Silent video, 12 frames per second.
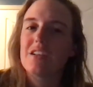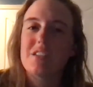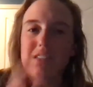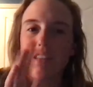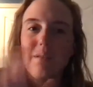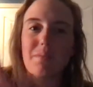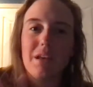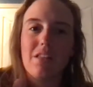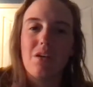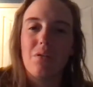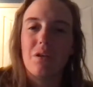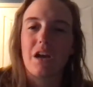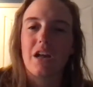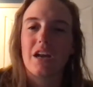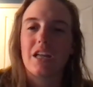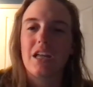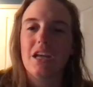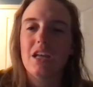leave me alone kind
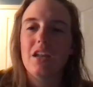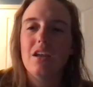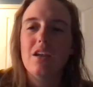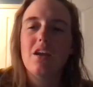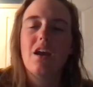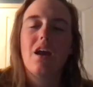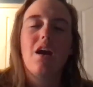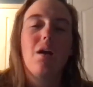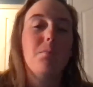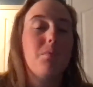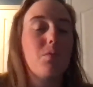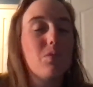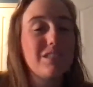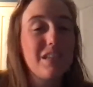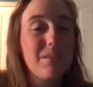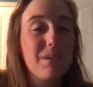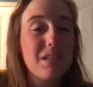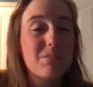of kid. But once
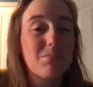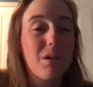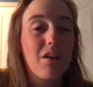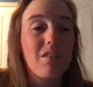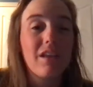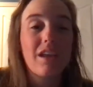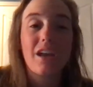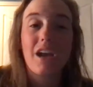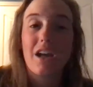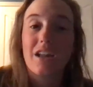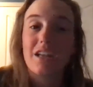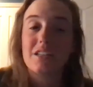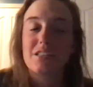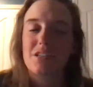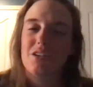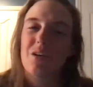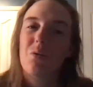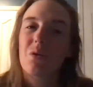he meets Molly and kind of gets to
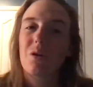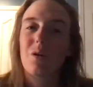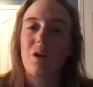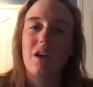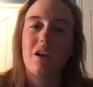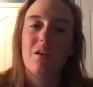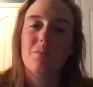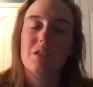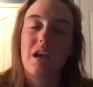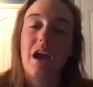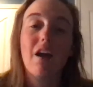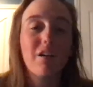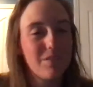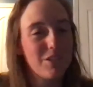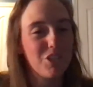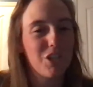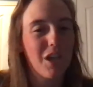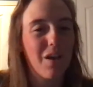know her, he comes out of
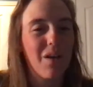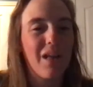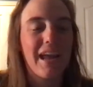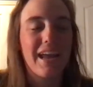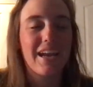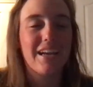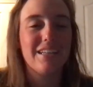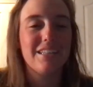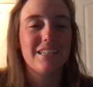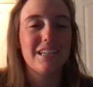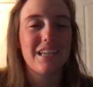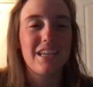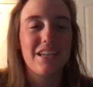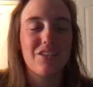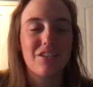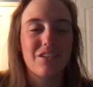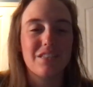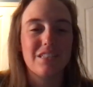his shell and he
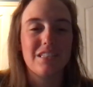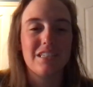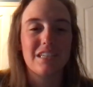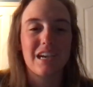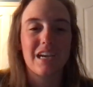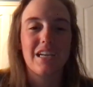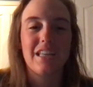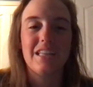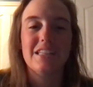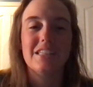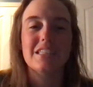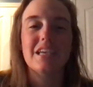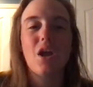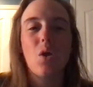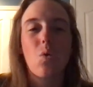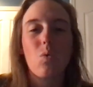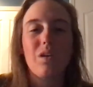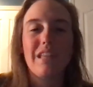turns into kind of this
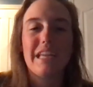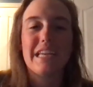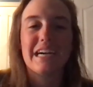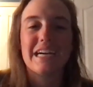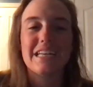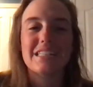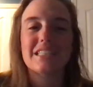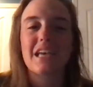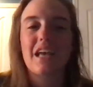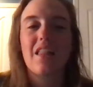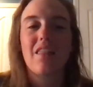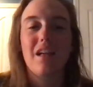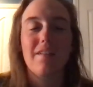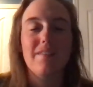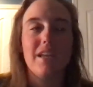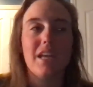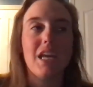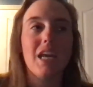really nice,
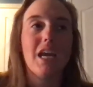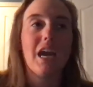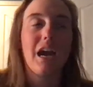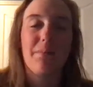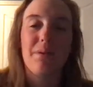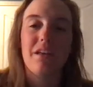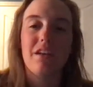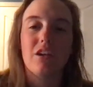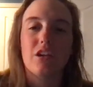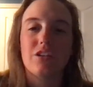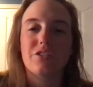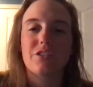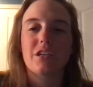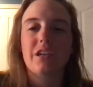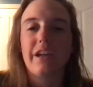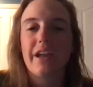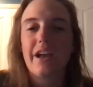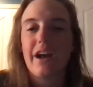loving, happy character.
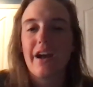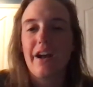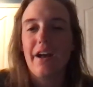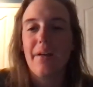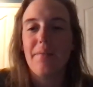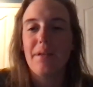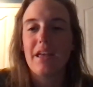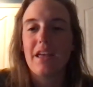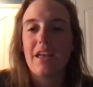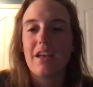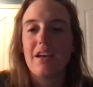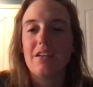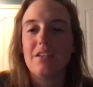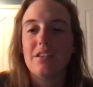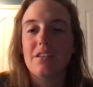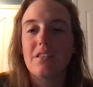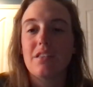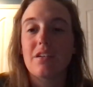And
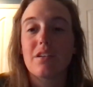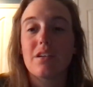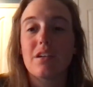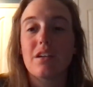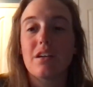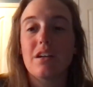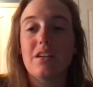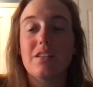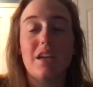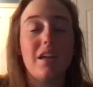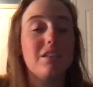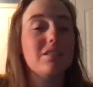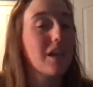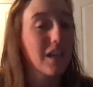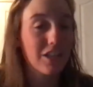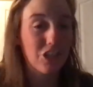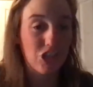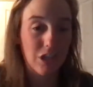there is a
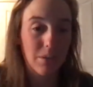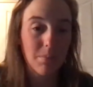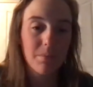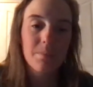second ship